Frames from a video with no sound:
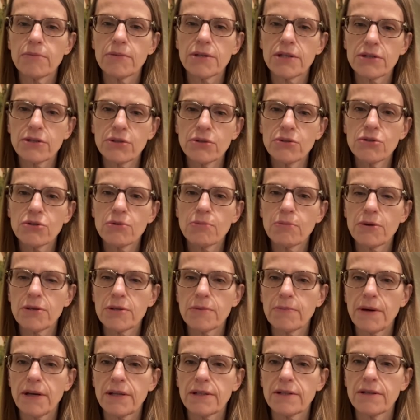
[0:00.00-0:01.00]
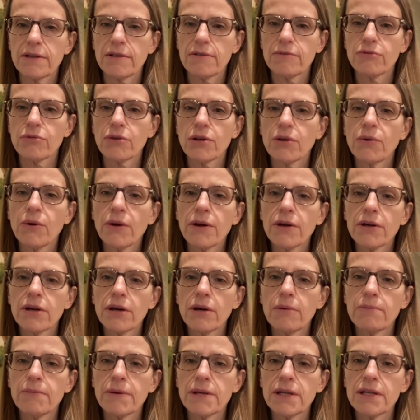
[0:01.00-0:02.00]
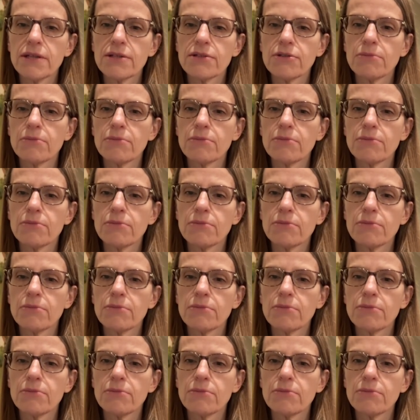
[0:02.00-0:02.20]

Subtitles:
a disclosure perspective require companies